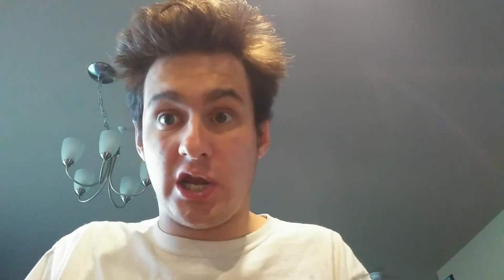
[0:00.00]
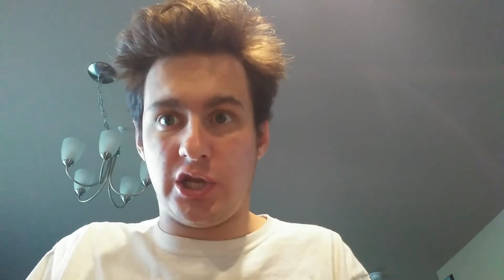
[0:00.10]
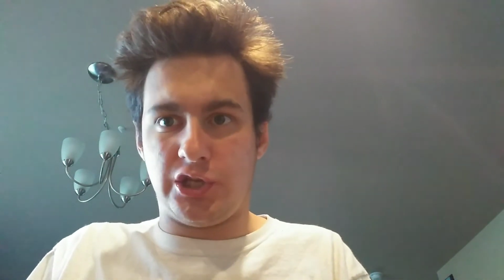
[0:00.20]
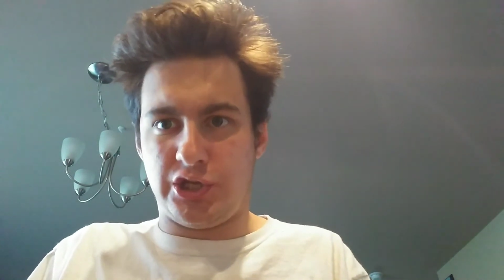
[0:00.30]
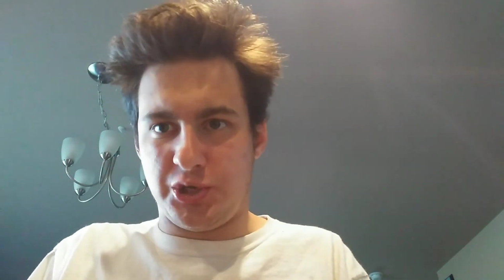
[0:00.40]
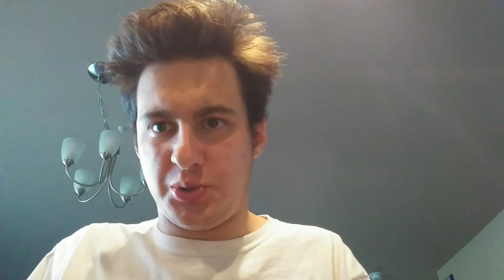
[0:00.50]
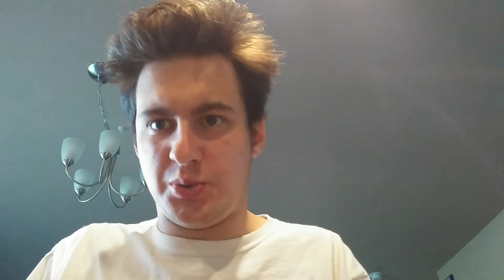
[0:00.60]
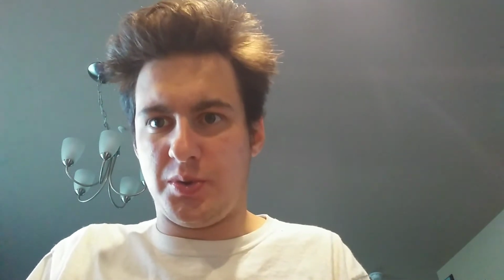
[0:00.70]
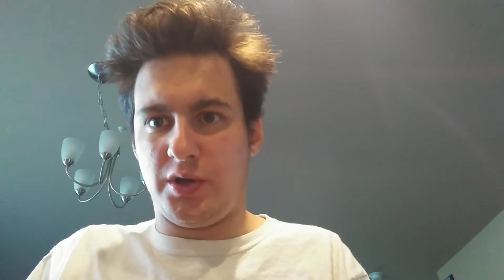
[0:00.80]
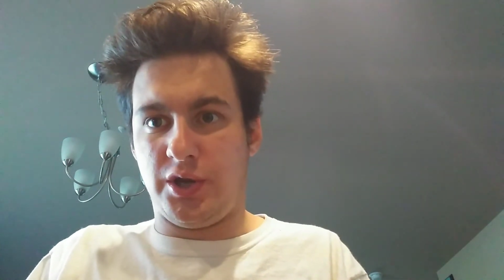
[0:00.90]
to
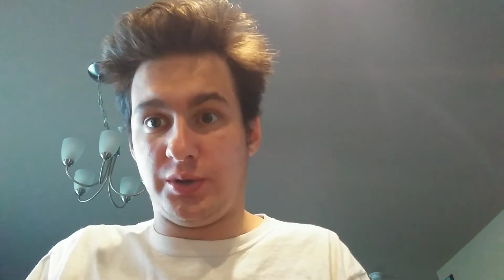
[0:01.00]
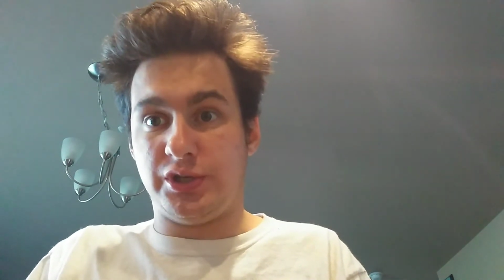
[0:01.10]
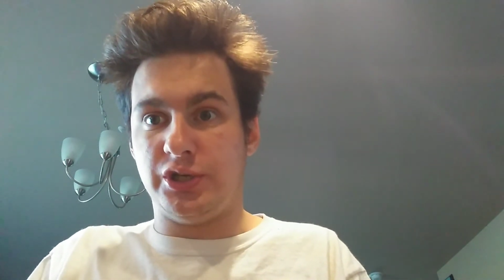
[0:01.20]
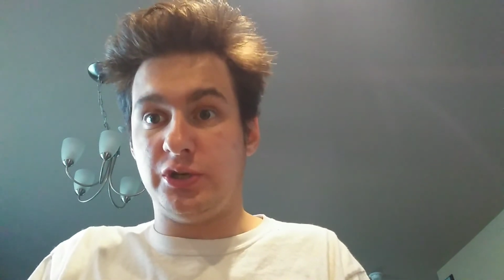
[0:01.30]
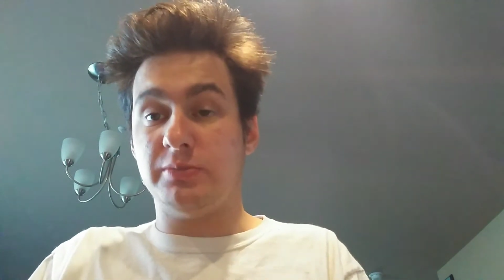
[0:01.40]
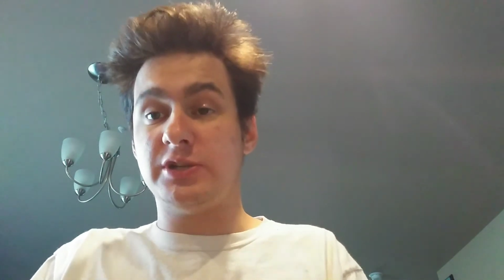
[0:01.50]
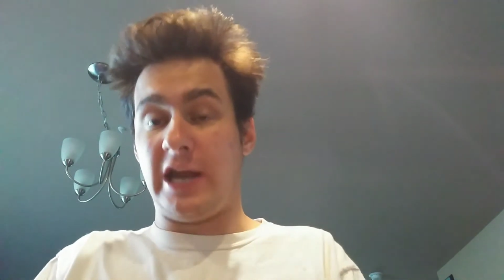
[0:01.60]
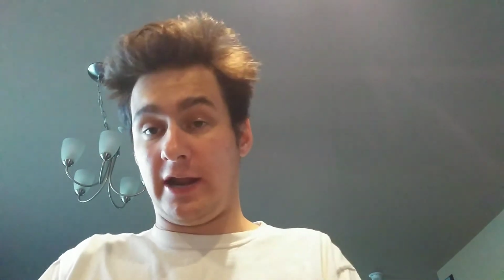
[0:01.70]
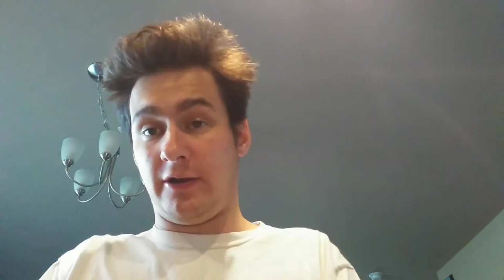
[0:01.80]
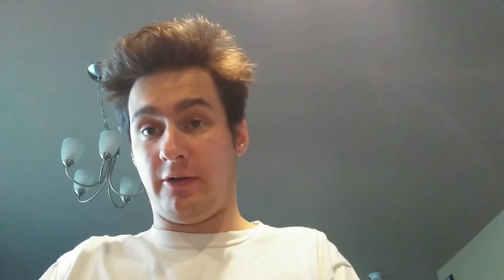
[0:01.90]
do YouTube
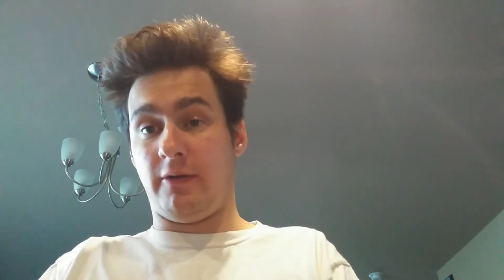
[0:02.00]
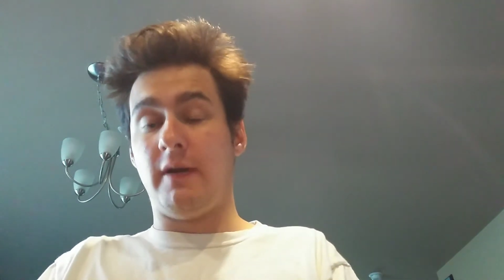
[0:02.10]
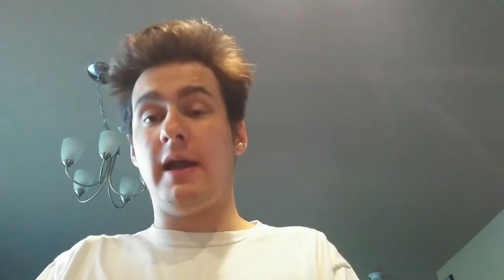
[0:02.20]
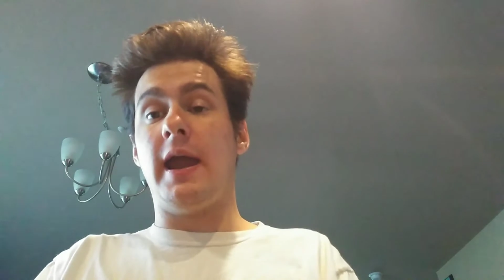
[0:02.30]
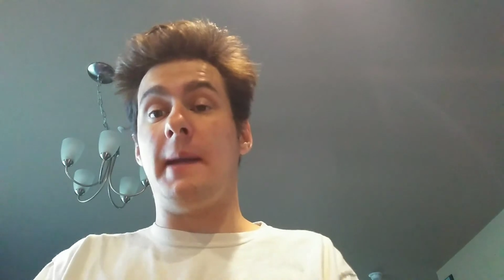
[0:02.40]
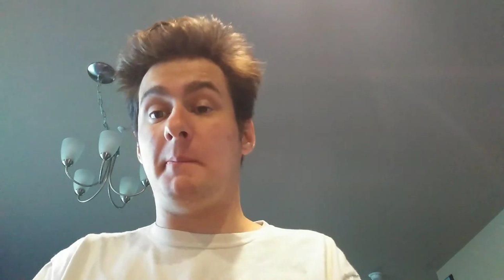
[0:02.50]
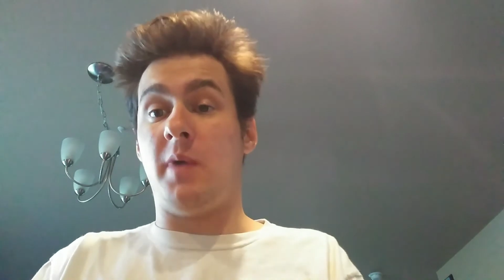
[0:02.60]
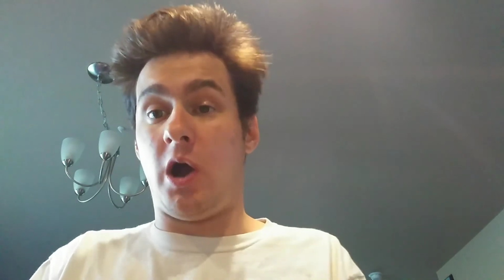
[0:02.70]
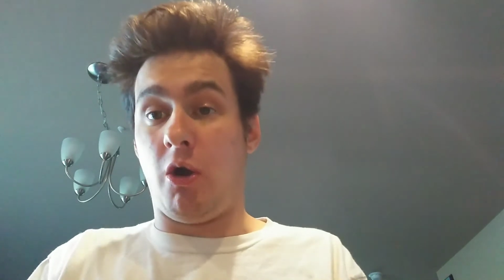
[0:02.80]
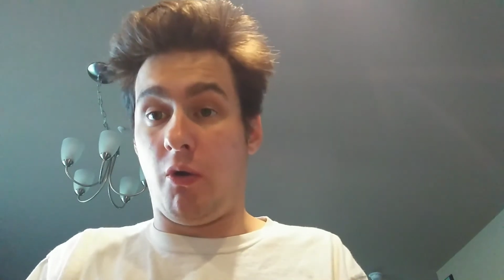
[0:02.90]
channel and
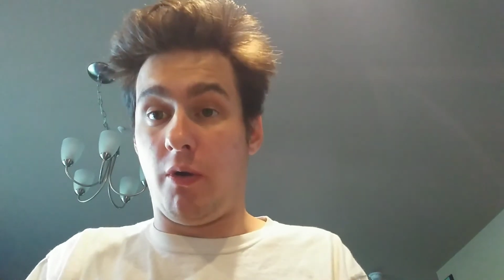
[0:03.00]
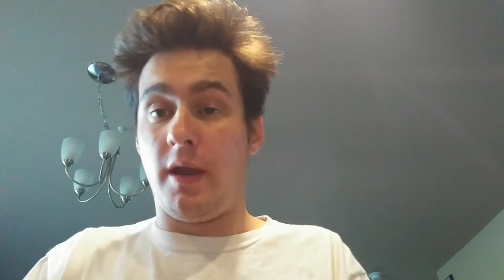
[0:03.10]
more.